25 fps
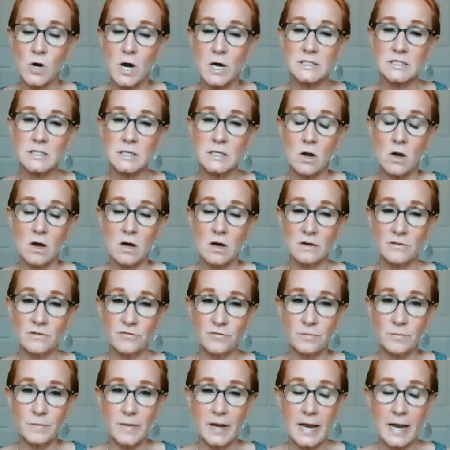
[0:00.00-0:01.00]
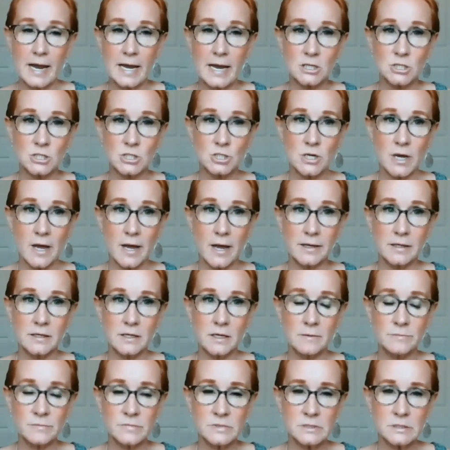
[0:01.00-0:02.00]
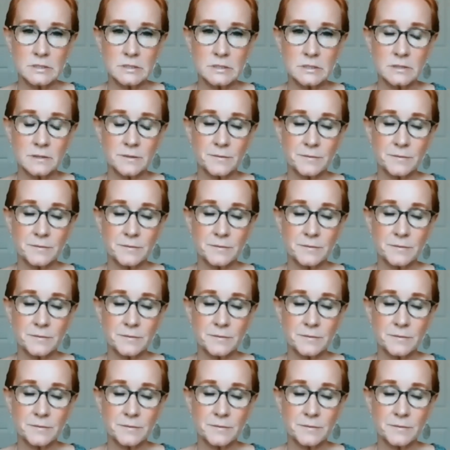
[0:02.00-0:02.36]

crossing off my action items.